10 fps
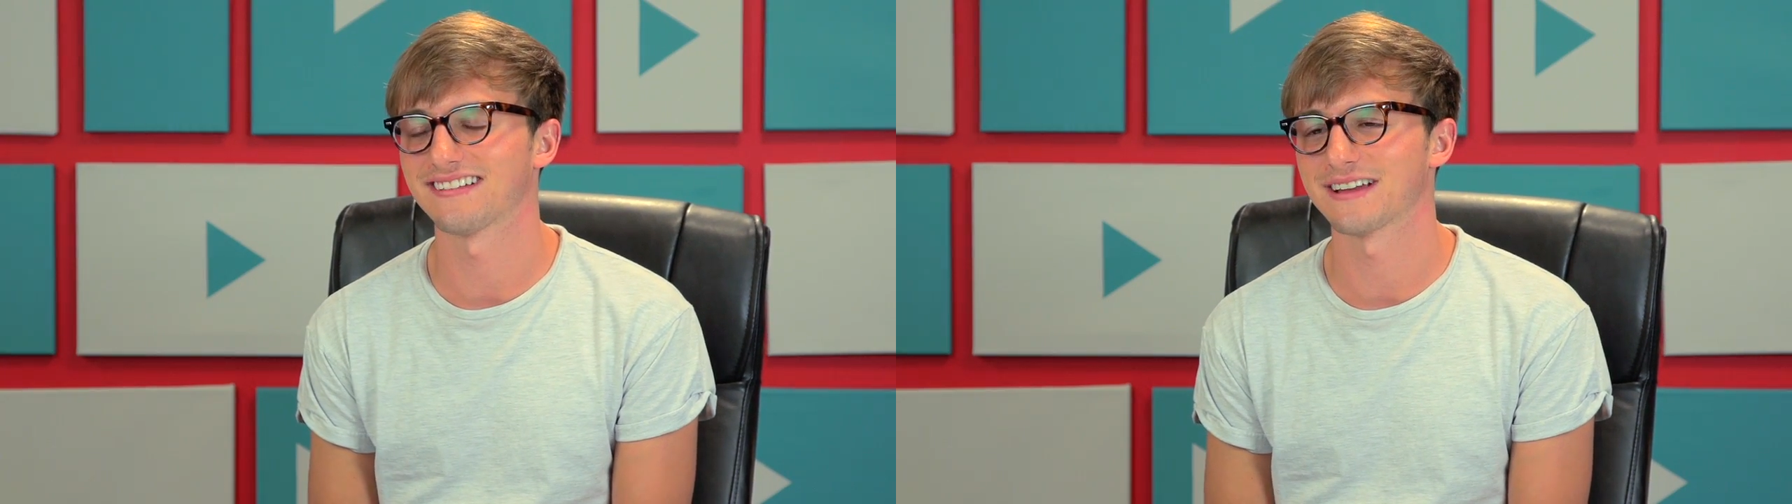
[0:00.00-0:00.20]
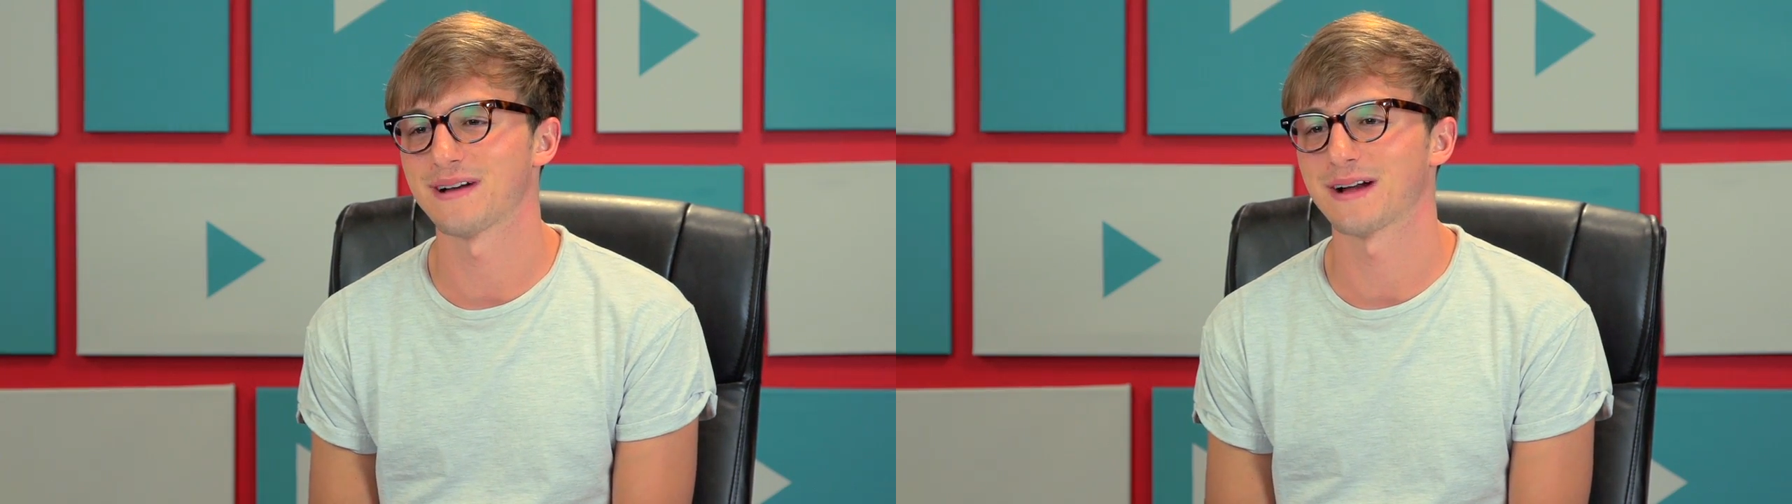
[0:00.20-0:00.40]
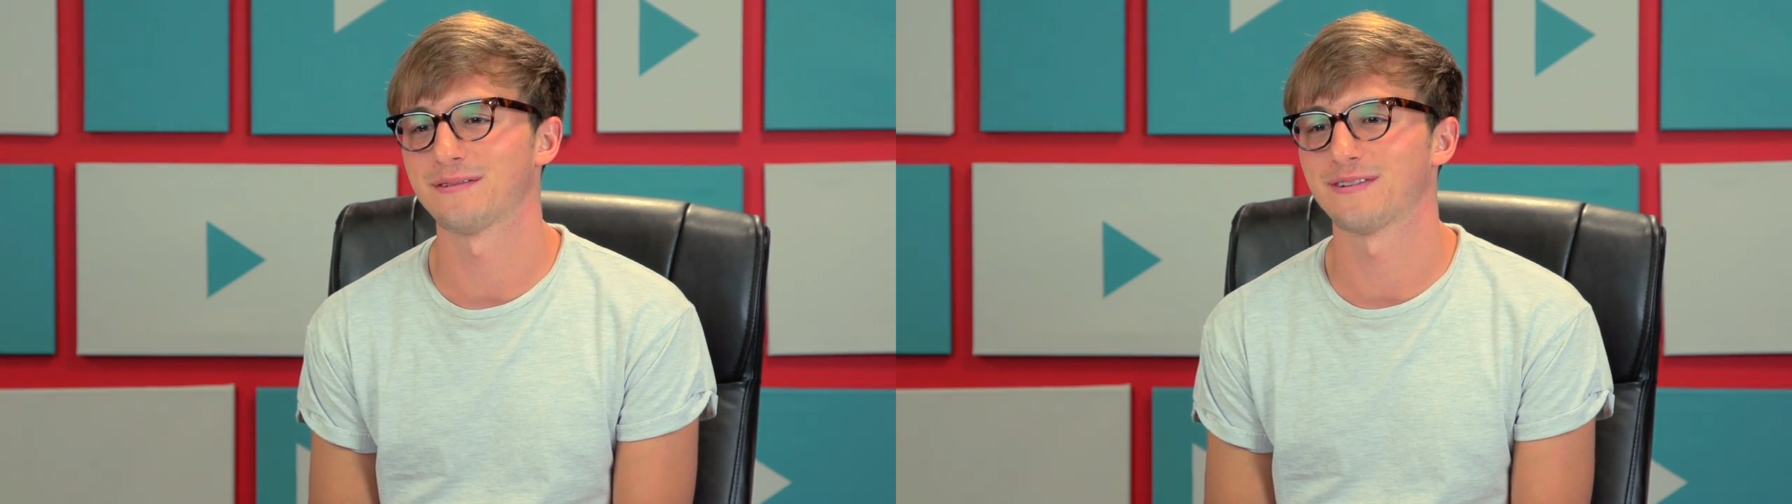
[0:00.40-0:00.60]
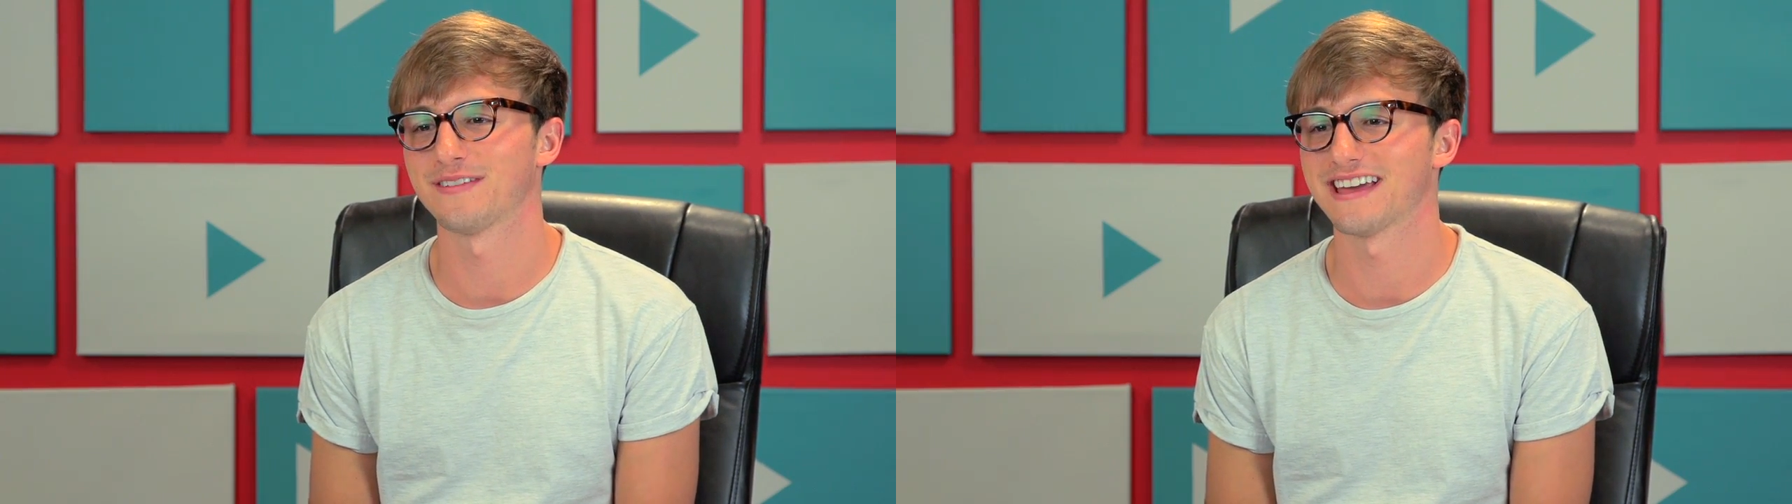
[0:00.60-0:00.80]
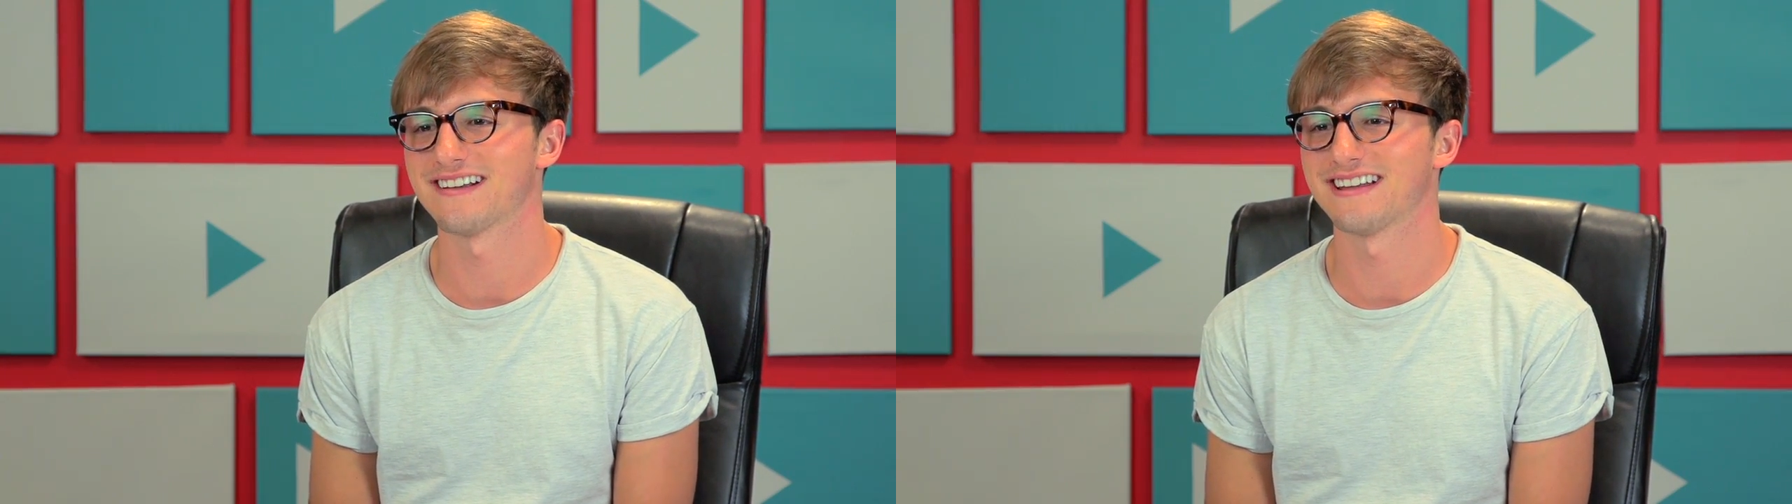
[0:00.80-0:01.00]
Like, back
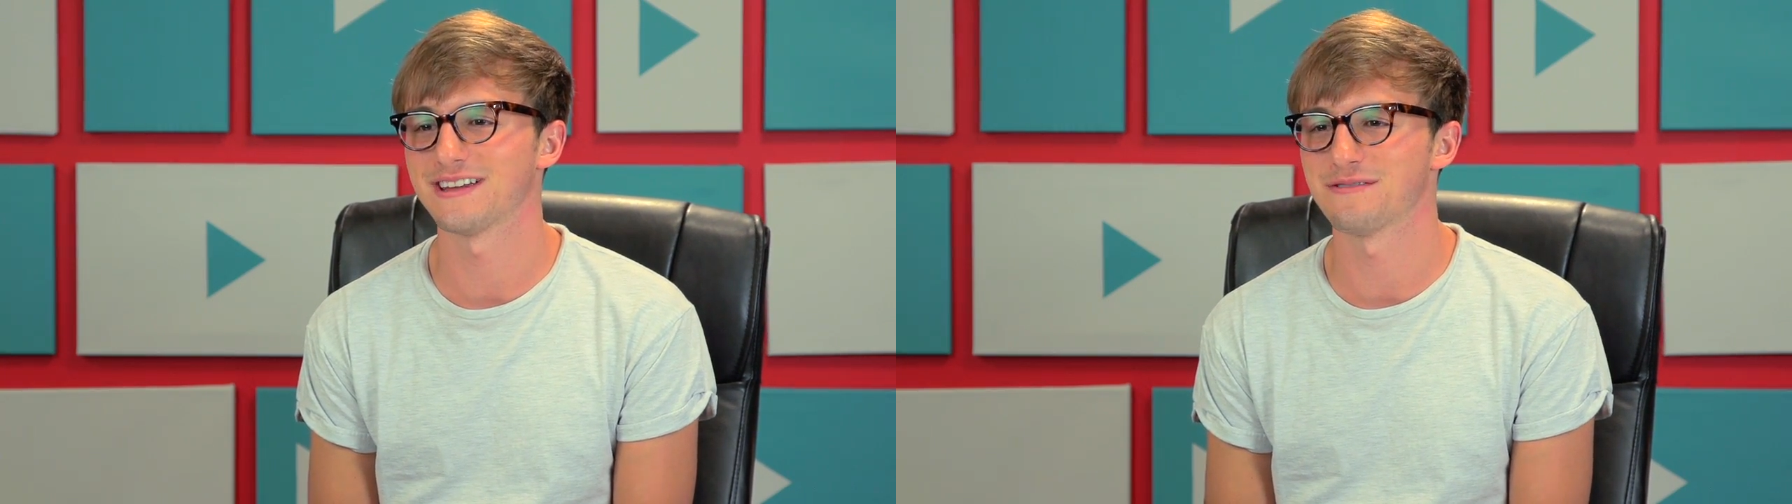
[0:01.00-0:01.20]
before the internet,